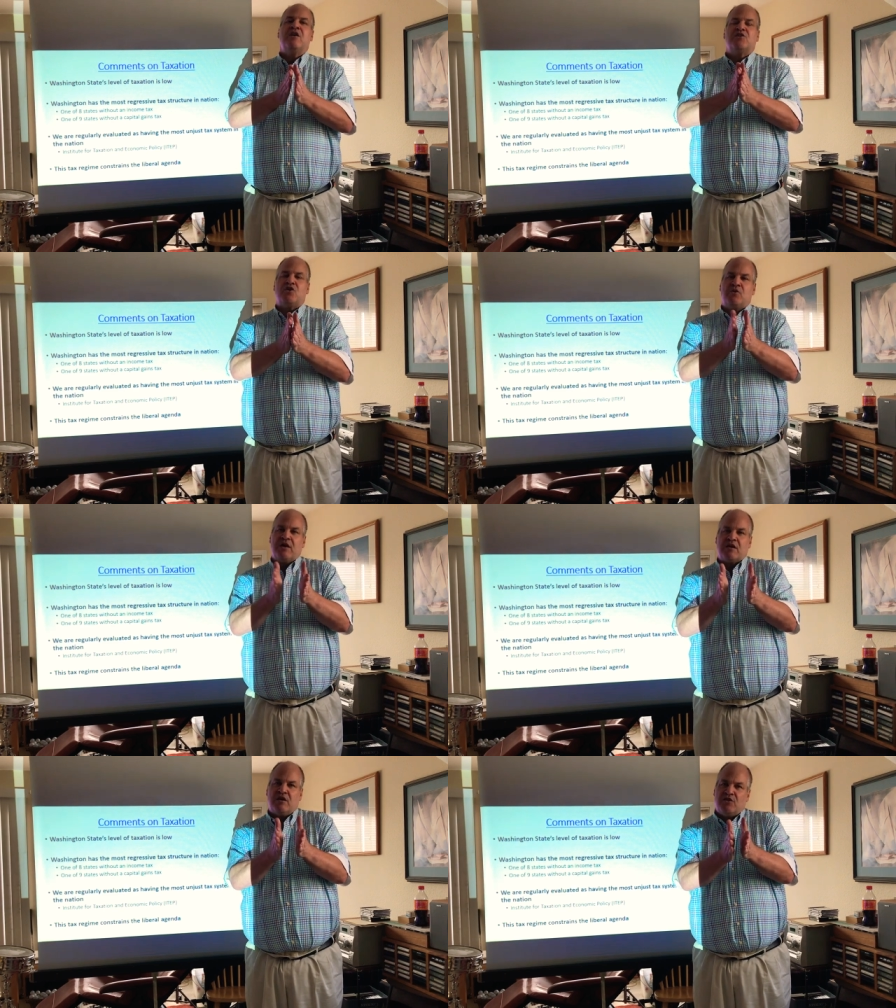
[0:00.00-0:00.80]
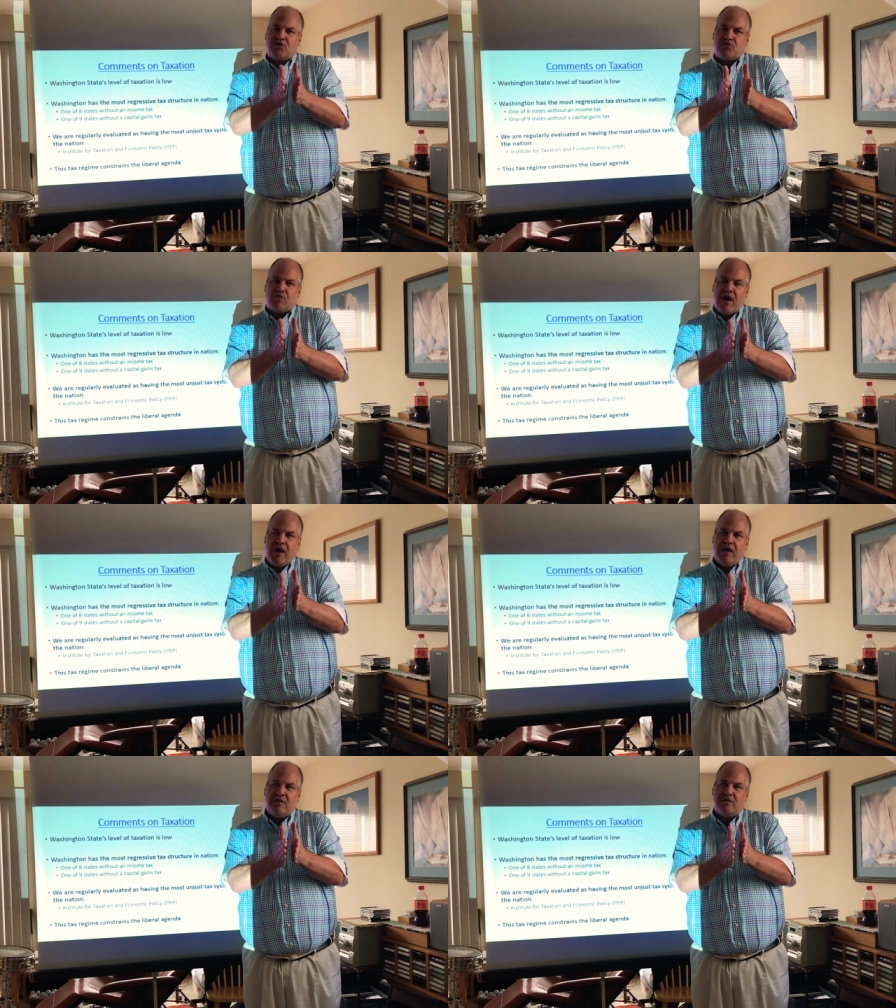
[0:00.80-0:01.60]
So it
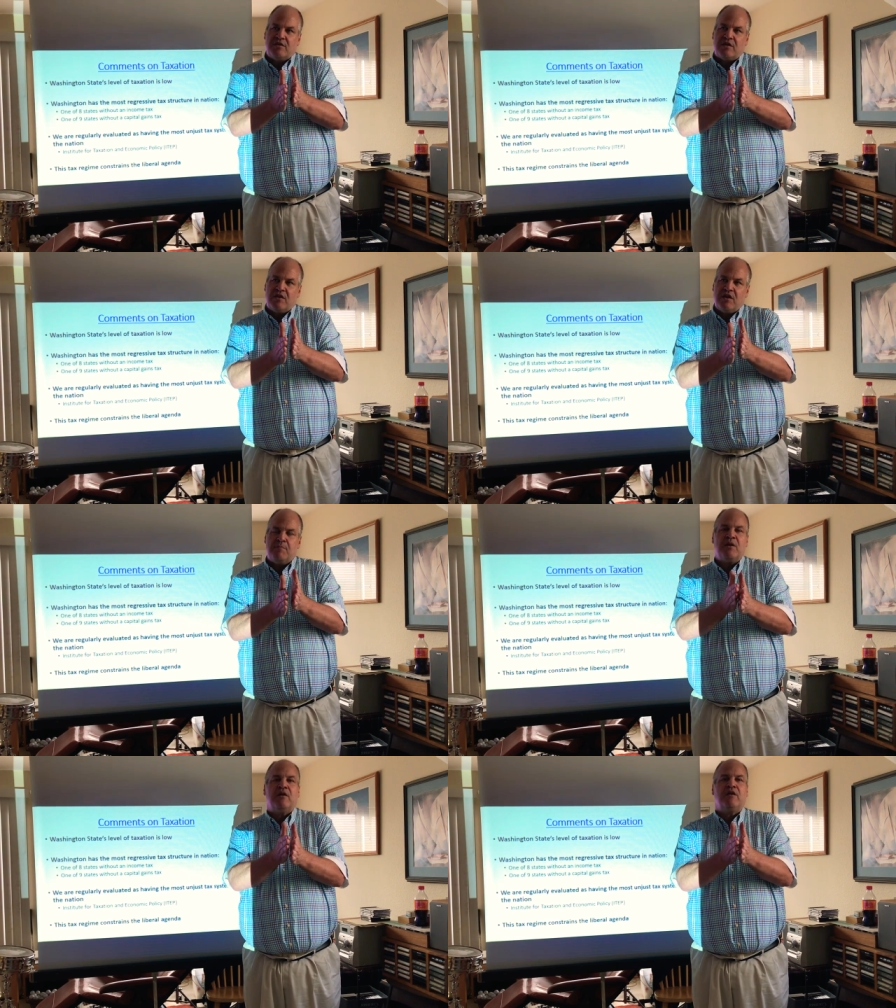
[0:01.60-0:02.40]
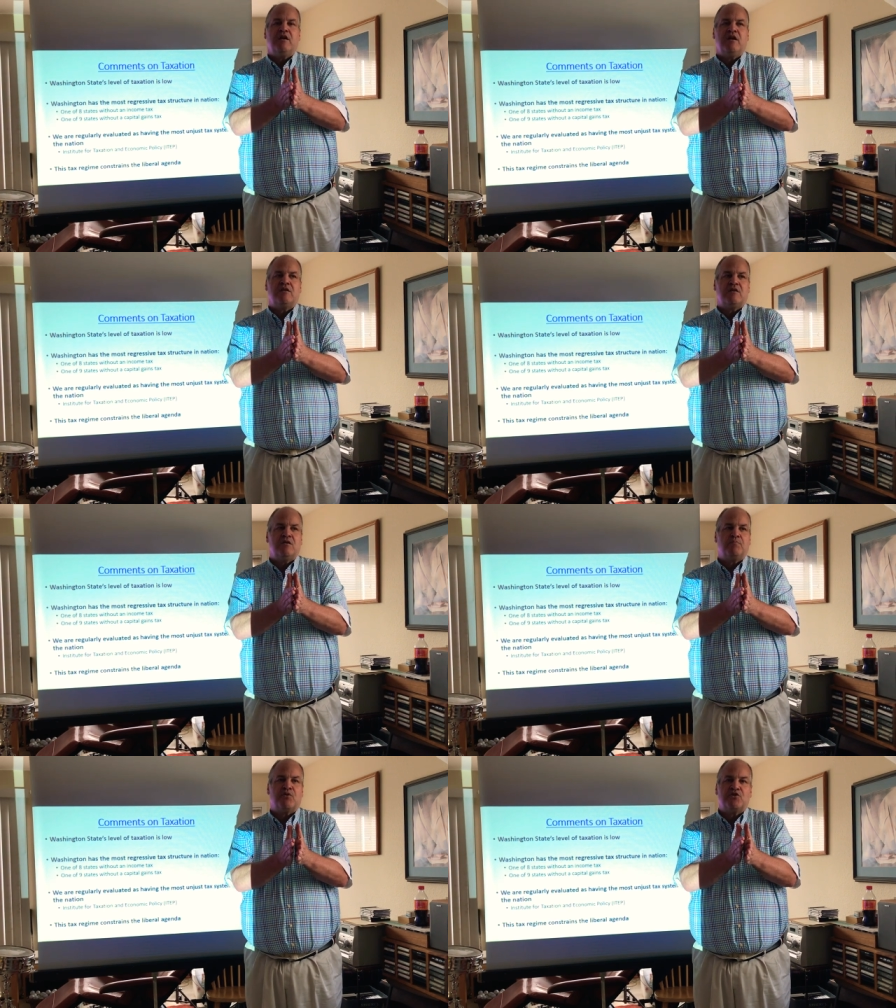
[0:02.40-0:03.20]
constrains the ability
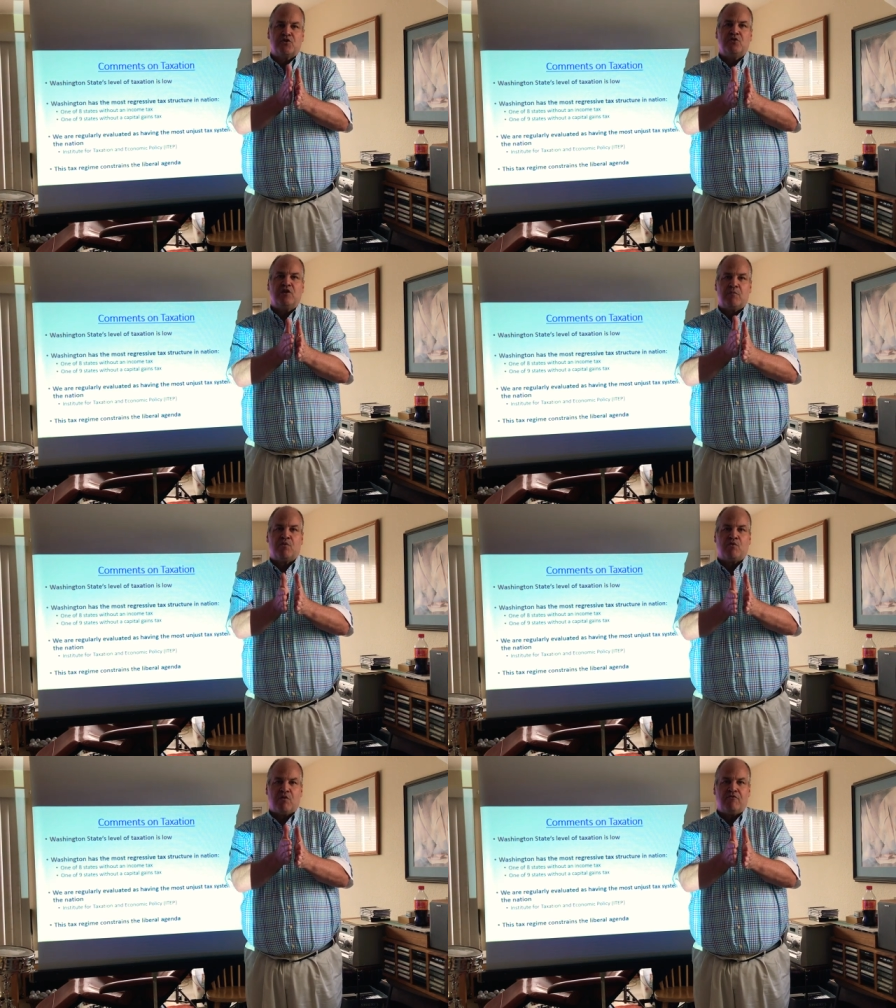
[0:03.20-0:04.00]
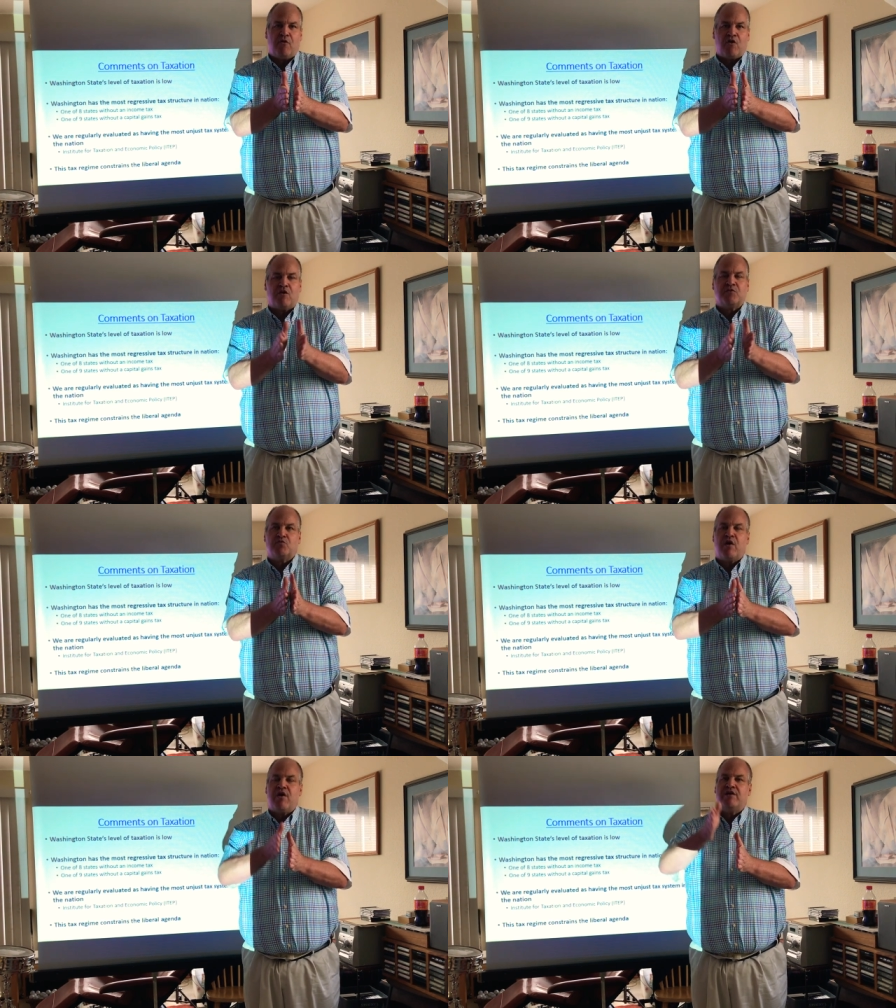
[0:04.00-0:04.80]
to pursue liberal reforms,
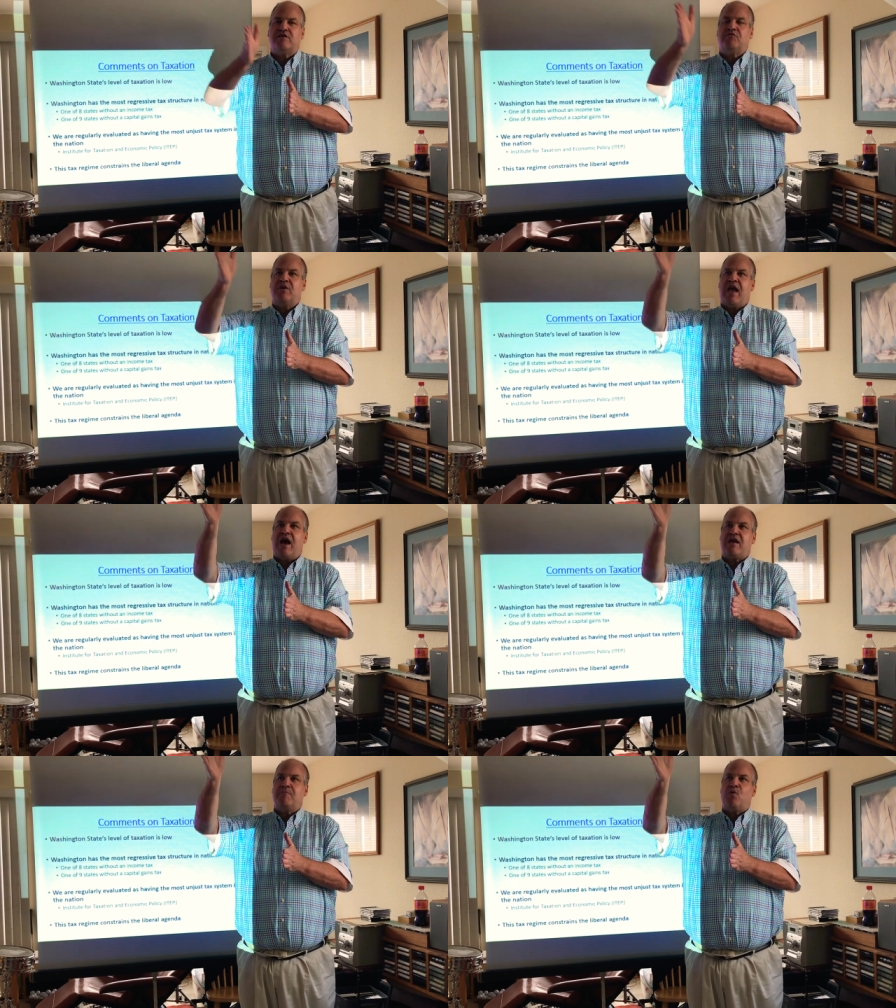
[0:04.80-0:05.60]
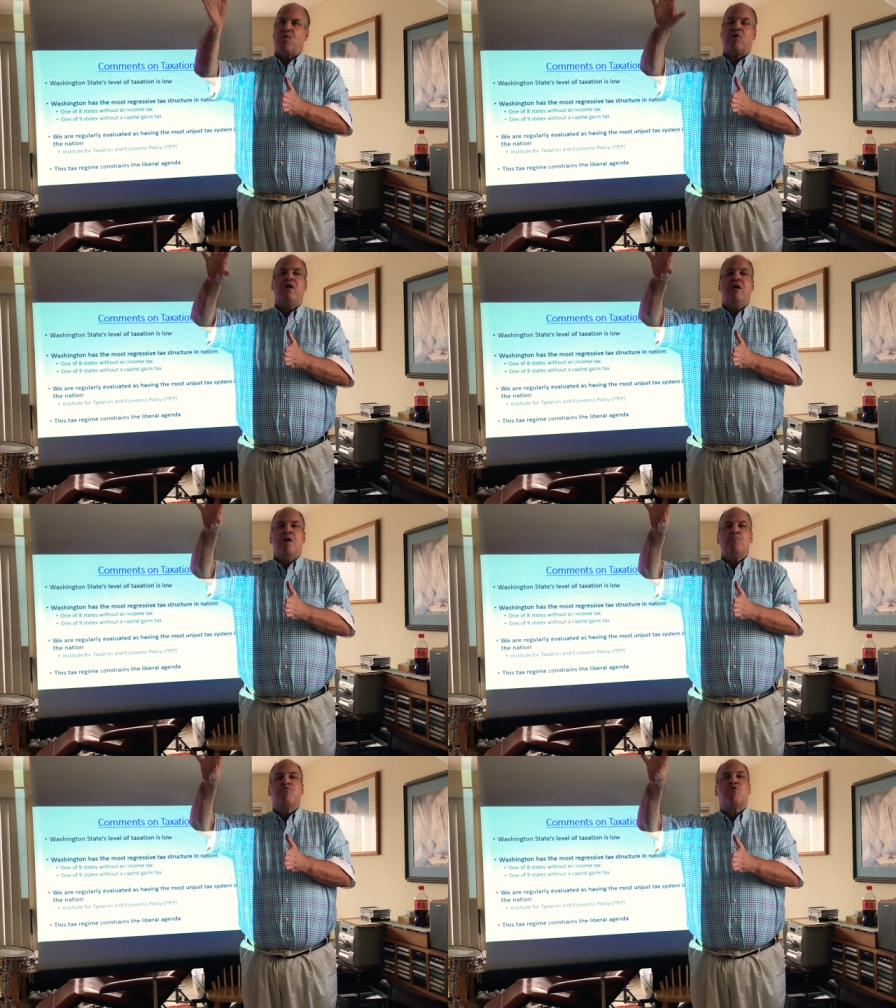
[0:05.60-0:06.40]
whereas if we had a more
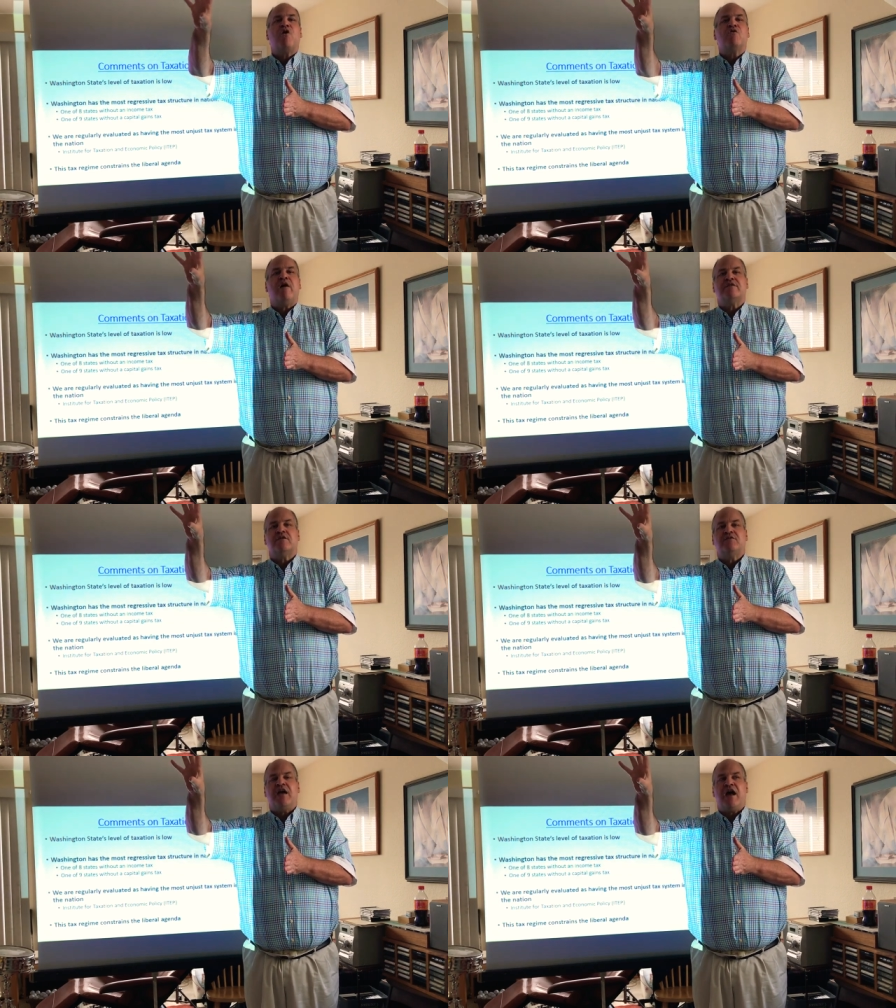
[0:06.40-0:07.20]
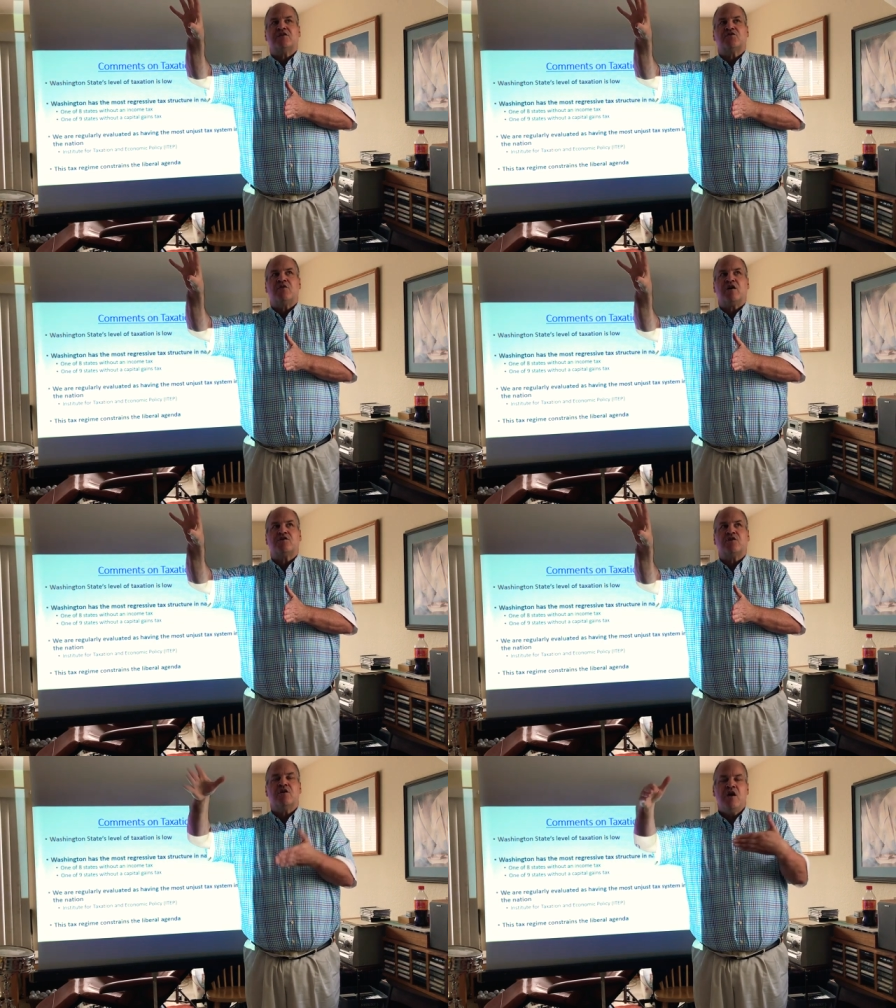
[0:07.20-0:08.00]
progressive tax
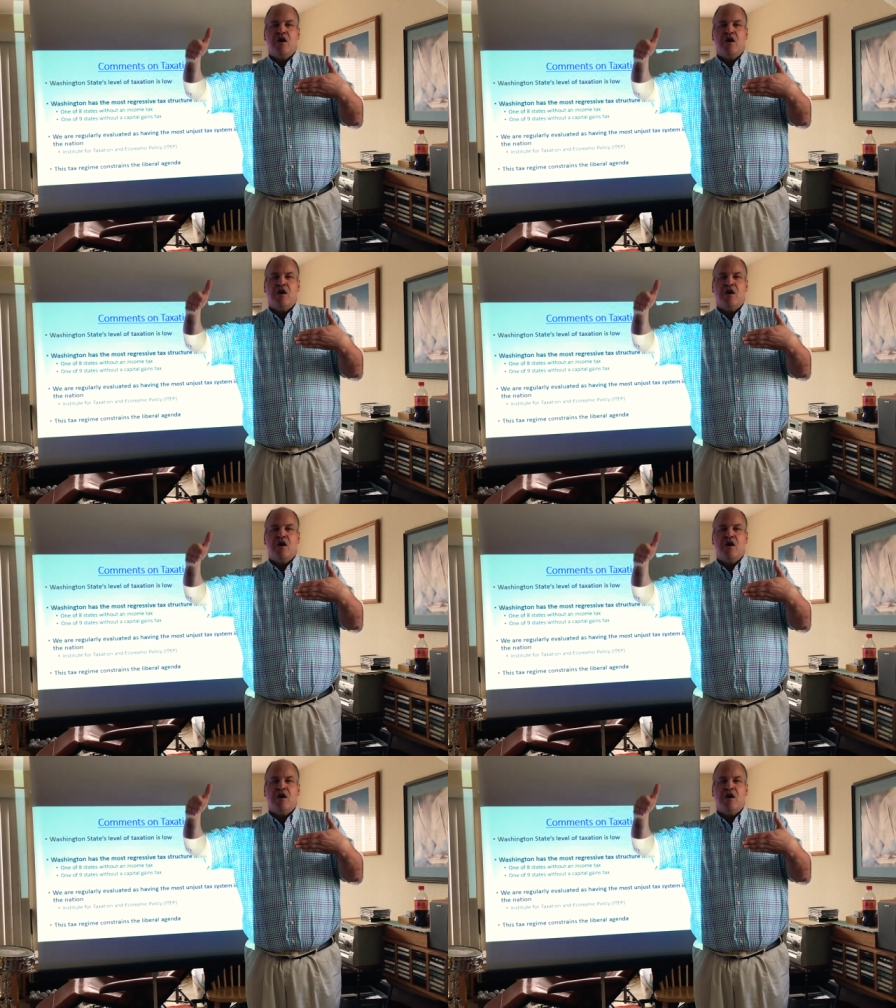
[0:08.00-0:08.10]
structure,